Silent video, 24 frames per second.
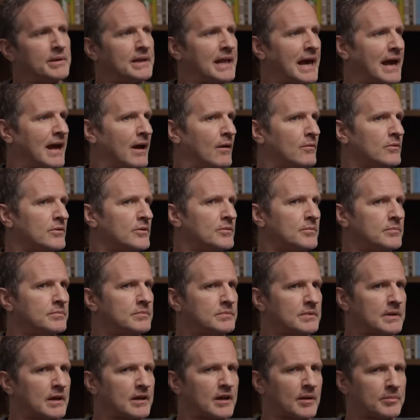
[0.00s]
maybe an hour,
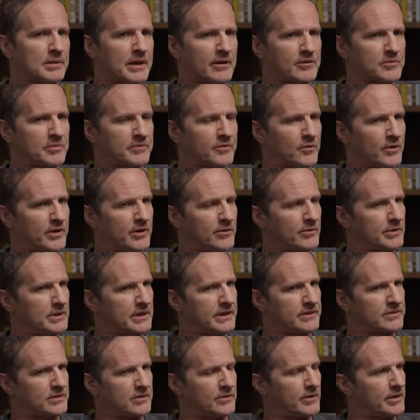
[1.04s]
a couple hours before you were
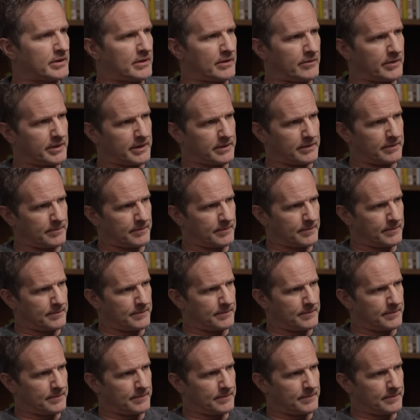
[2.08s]
released, and you had no idea.